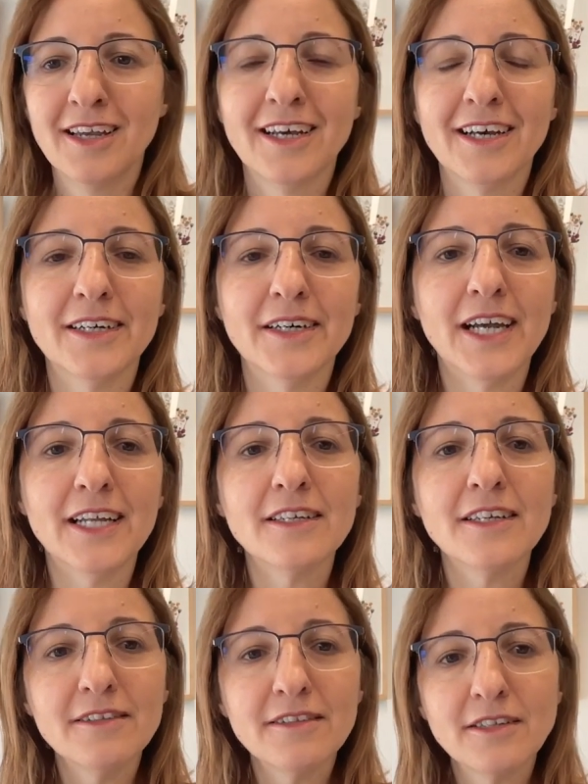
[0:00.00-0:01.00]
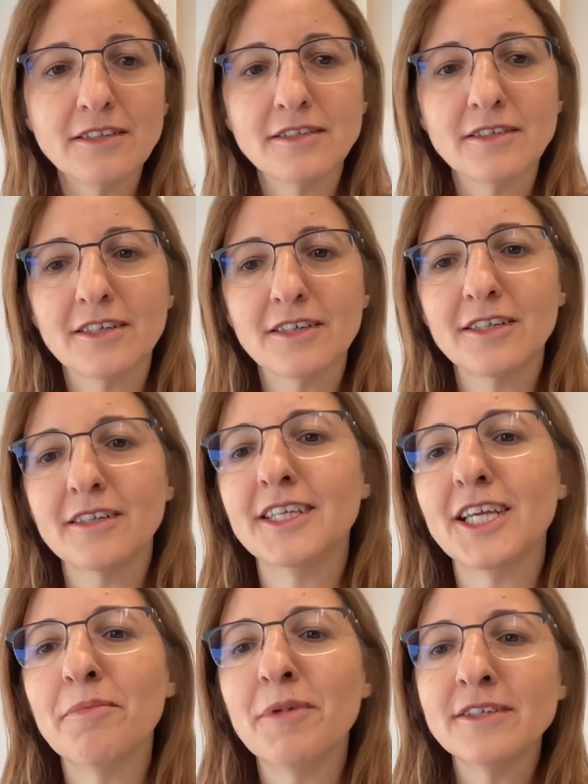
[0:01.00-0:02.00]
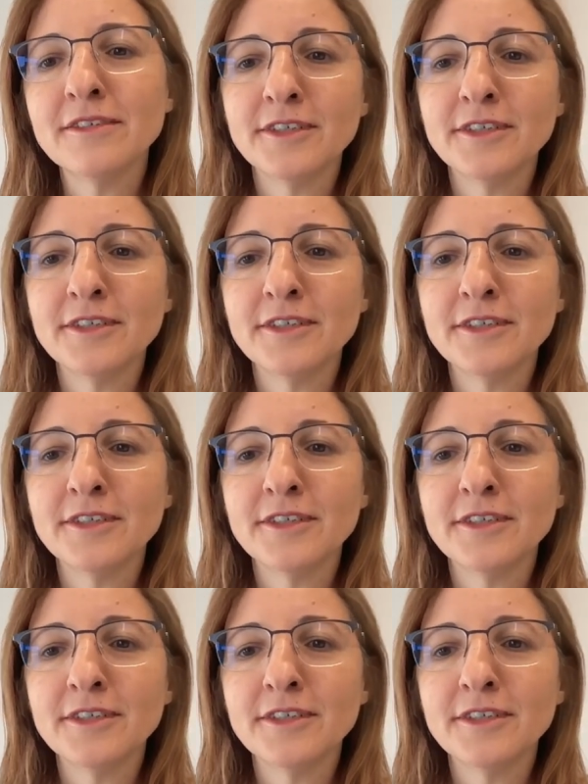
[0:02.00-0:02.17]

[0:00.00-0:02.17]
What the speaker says: And interestingly, the ML